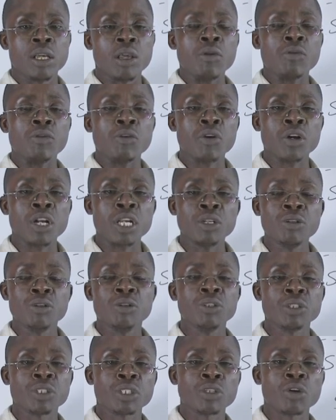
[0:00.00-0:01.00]
If you
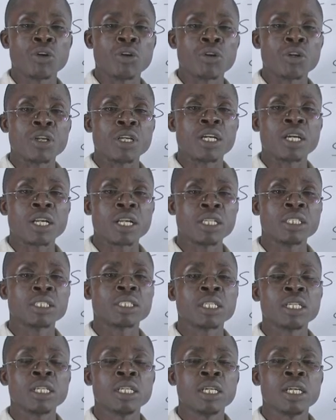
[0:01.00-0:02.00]
reduce or
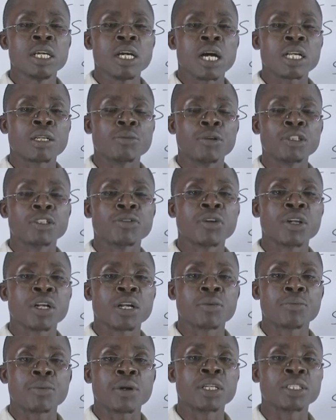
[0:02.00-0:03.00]
increase
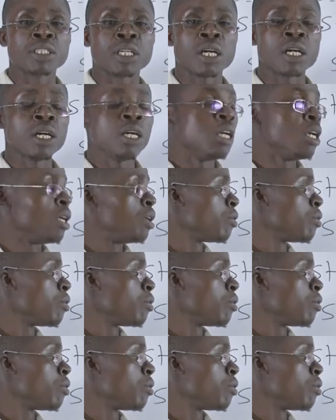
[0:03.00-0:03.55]
atmospheric pressure,